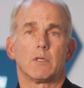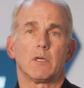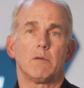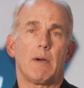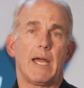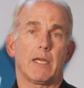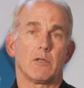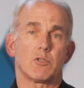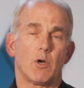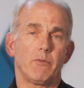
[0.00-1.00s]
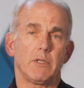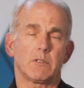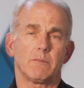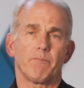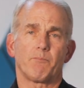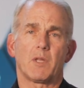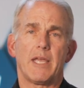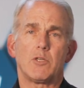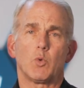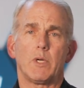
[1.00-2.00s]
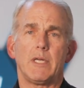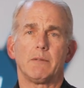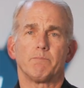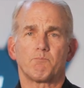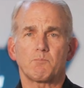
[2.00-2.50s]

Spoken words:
to come back and serve it each week,